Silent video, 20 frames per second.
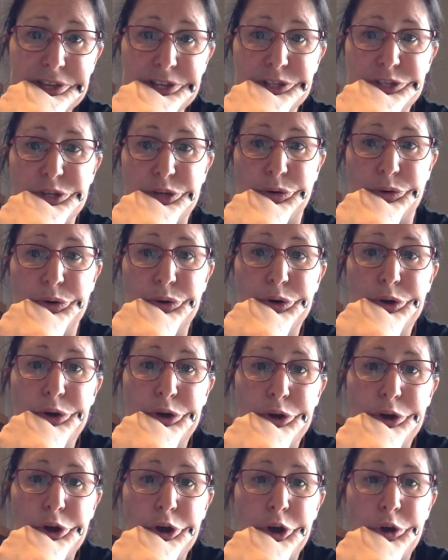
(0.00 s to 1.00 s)
So
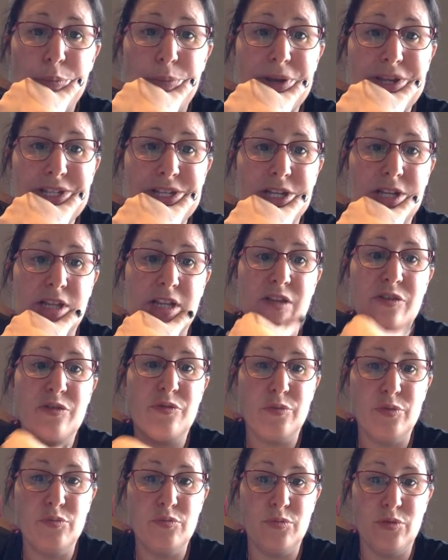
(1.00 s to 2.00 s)
basically
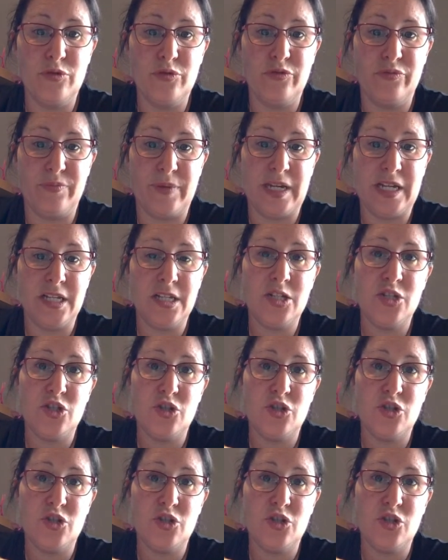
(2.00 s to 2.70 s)
through movement,